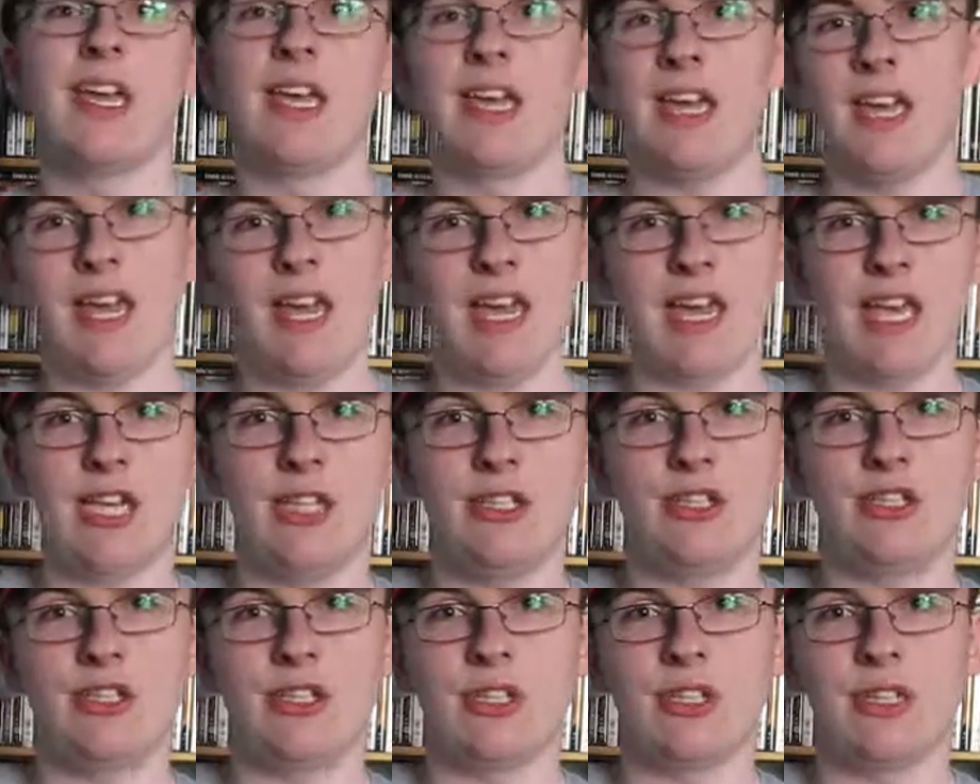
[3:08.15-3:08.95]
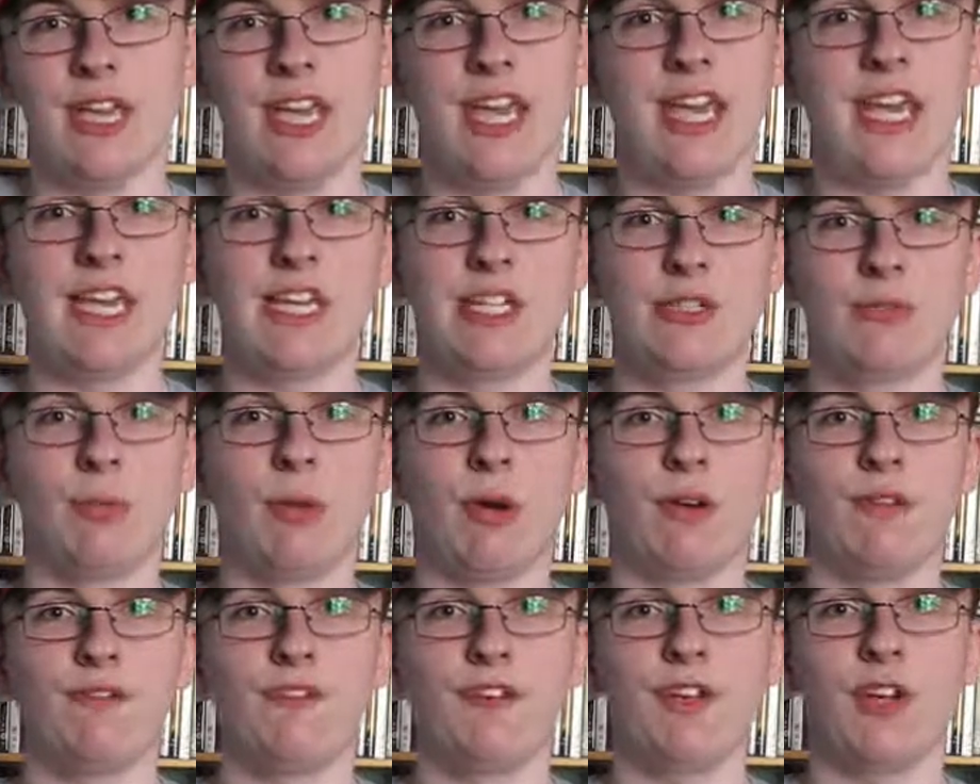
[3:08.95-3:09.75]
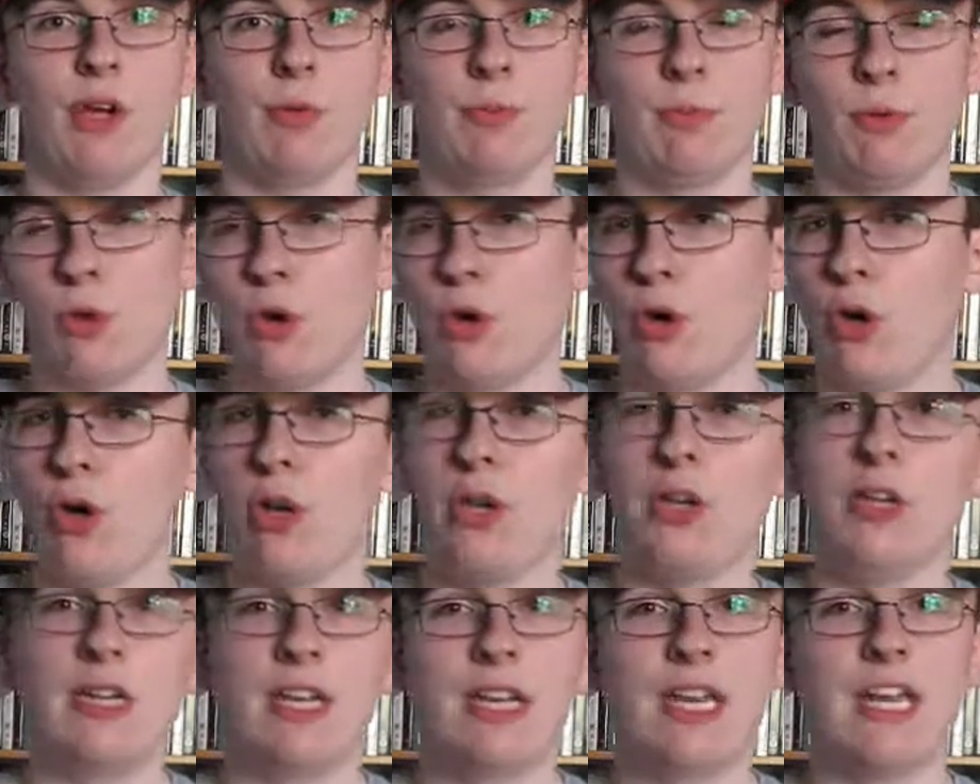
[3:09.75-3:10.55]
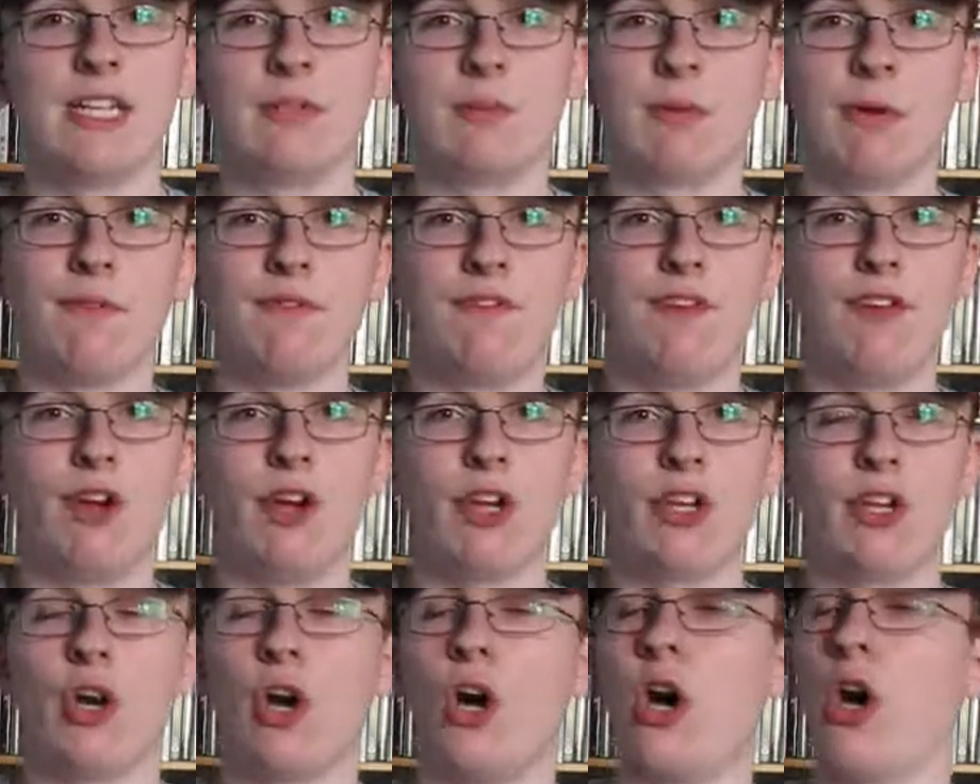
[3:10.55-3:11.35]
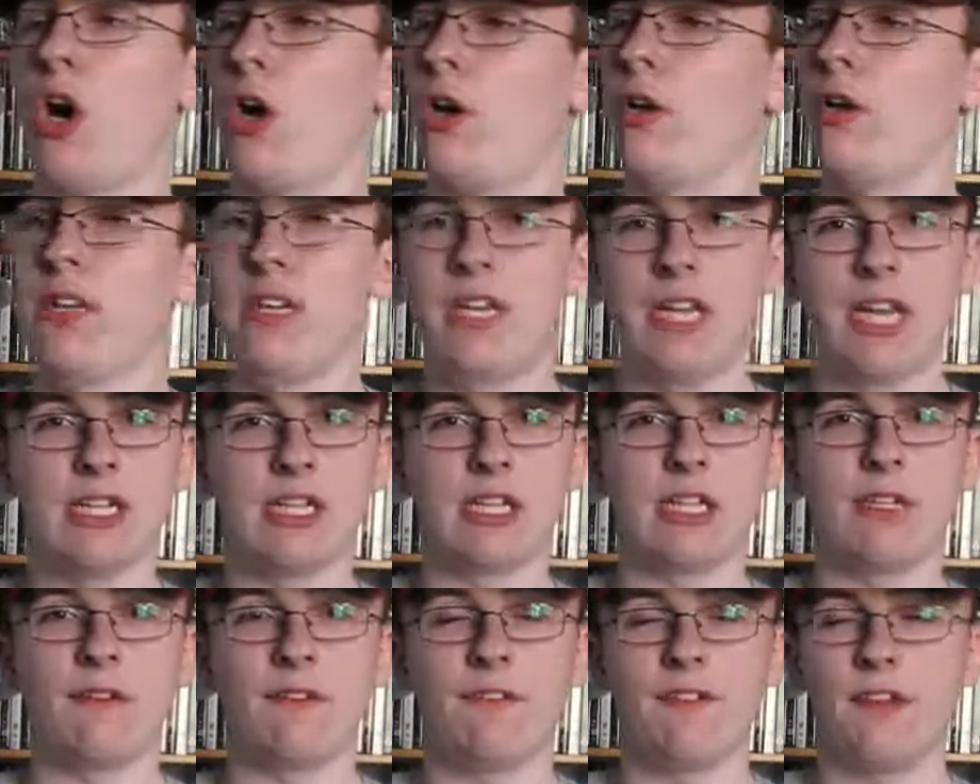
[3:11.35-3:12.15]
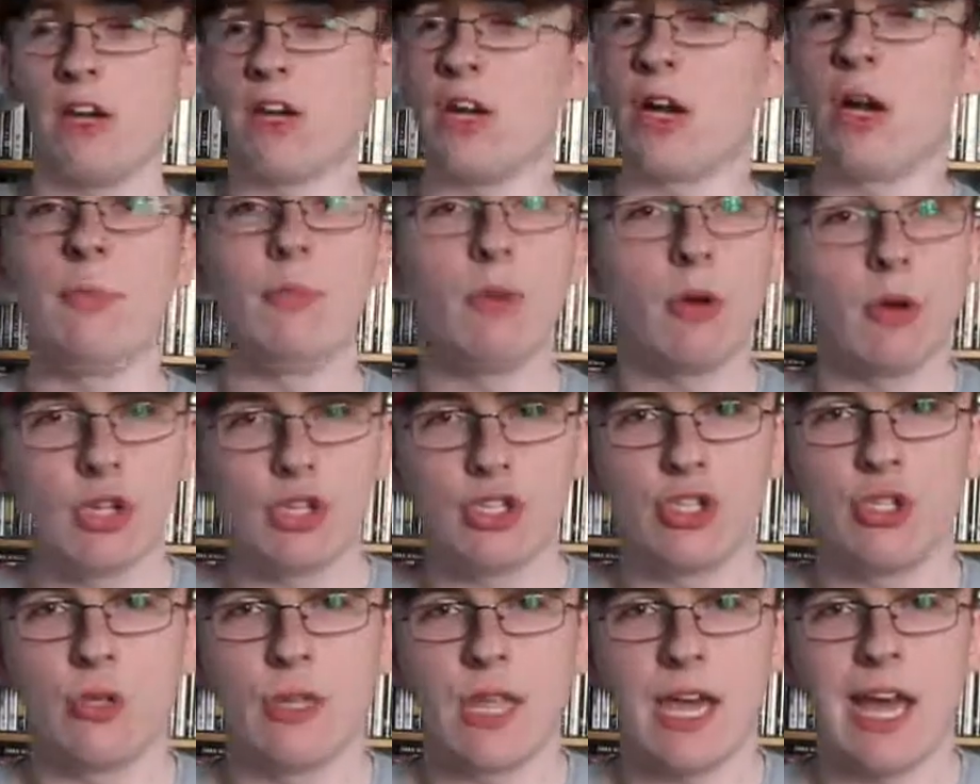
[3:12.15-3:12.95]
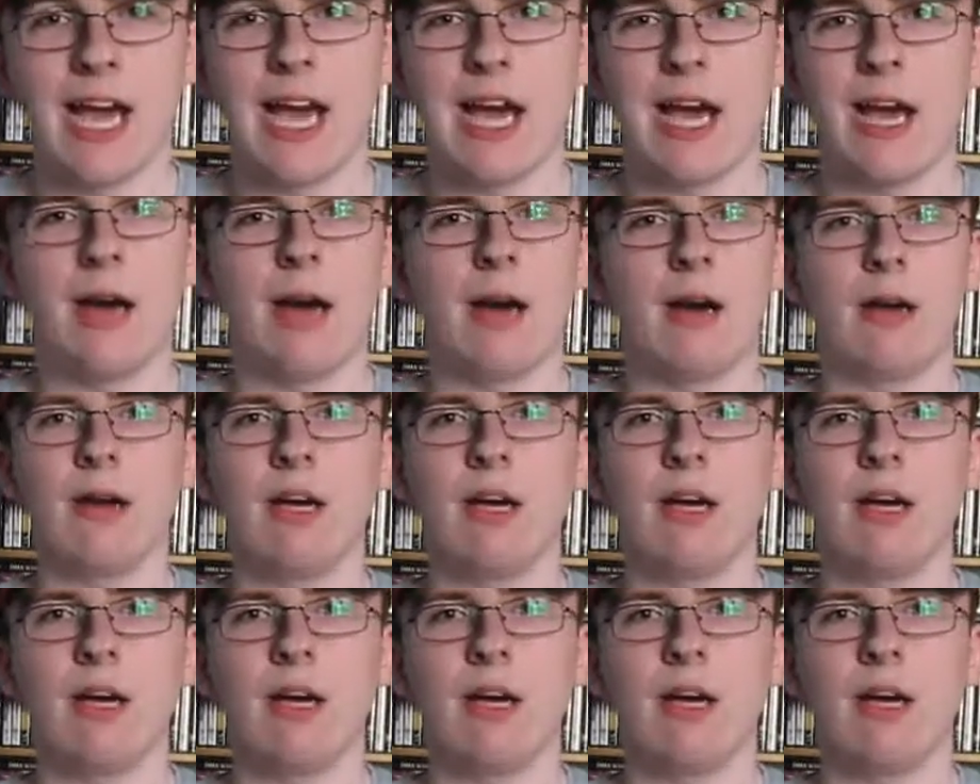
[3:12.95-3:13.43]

here's one thing I bought, here's one thing I got, here's another thing. I'm not going to do that.